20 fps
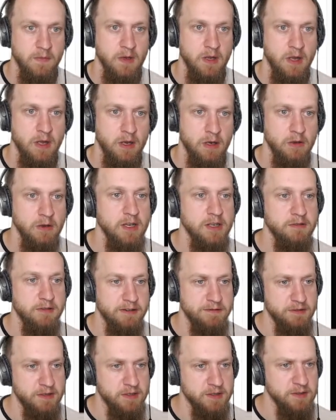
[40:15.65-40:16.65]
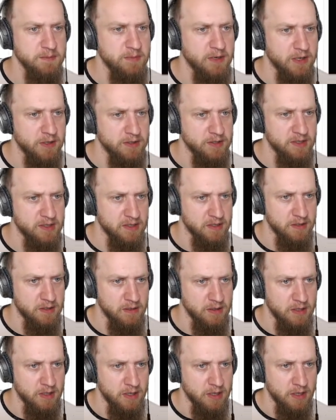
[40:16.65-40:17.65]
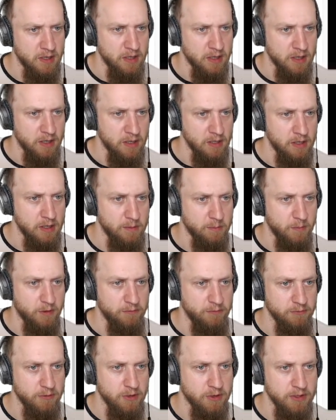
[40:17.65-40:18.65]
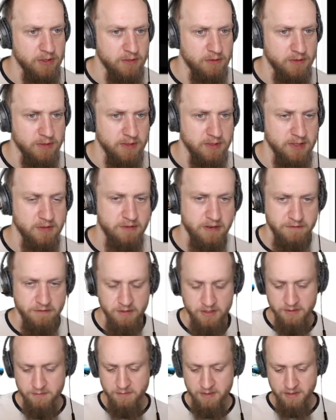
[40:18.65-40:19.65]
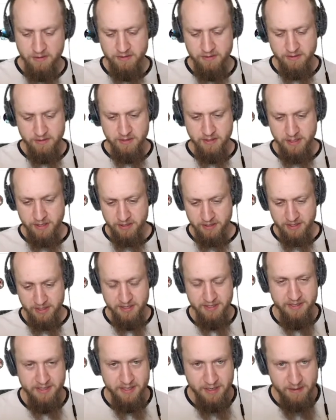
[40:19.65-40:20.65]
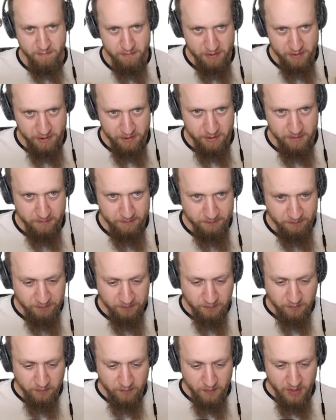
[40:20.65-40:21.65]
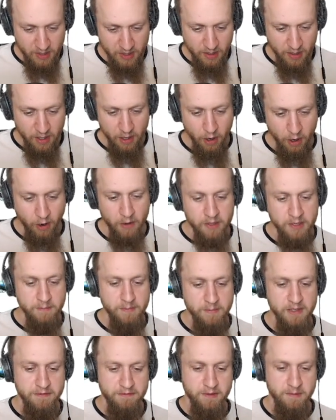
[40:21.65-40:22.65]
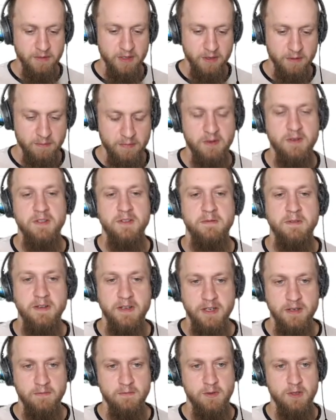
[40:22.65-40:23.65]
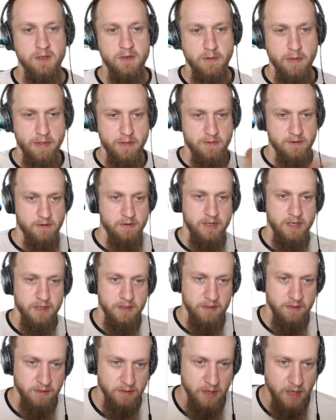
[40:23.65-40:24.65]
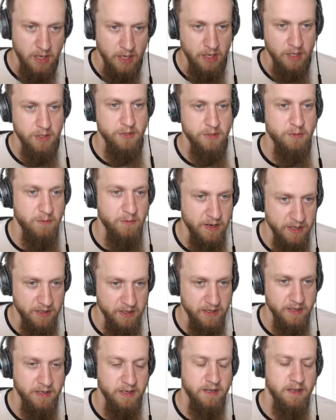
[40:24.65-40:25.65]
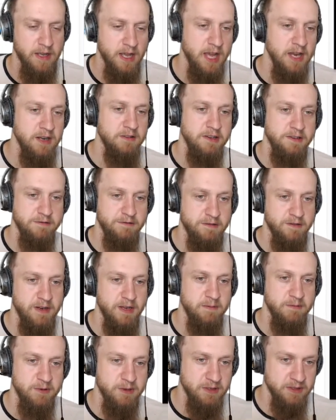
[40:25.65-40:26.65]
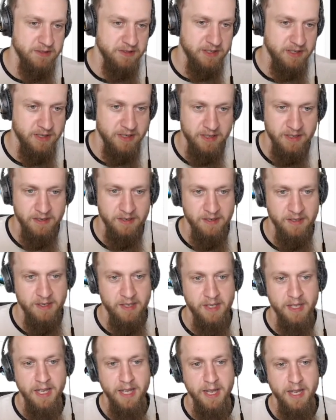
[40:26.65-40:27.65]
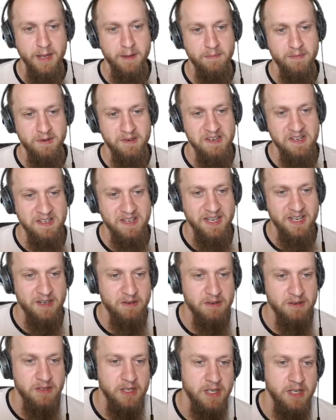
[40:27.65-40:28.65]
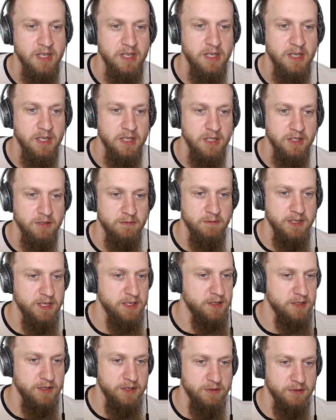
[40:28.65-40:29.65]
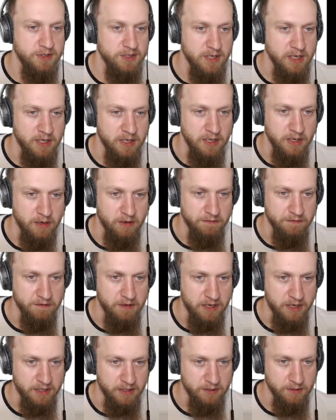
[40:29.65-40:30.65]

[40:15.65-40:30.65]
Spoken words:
look at reference browser, of course, since reference browser is like an example, only built from the components, we didn't want to throw in 20 Android frameworks that are hip right now. So we didn't use any of that.